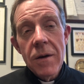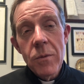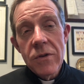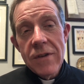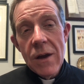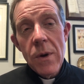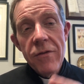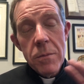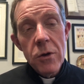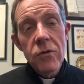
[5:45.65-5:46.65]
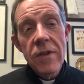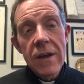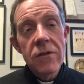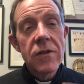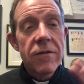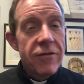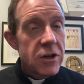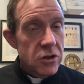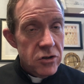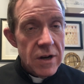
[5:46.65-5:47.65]
We stay away from those things.
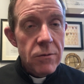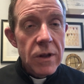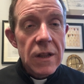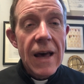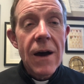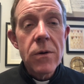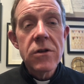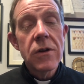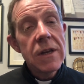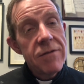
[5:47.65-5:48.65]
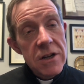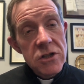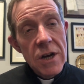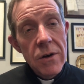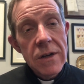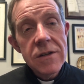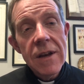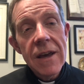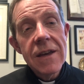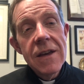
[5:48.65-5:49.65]
Fish is generally allowed. You can eat vegetarian
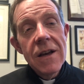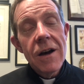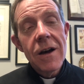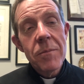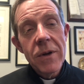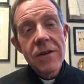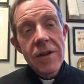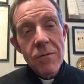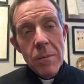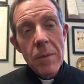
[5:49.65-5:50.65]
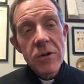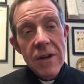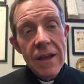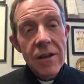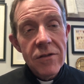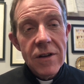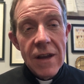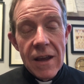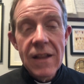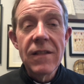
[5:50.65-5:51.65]
today. But remember, today is a
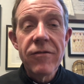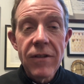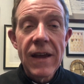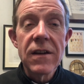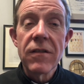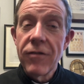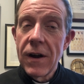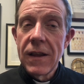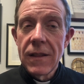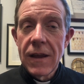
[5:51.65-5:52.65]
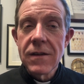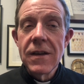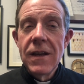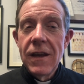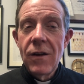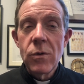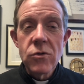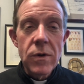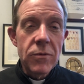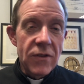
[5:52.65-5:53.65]
day in Lent, a Friday in Lent, in
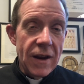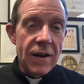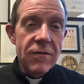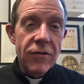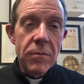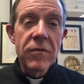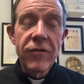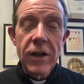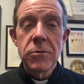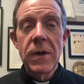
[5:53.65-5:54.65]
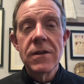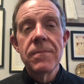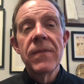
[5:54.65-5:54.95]
which we abstain from flesh meat.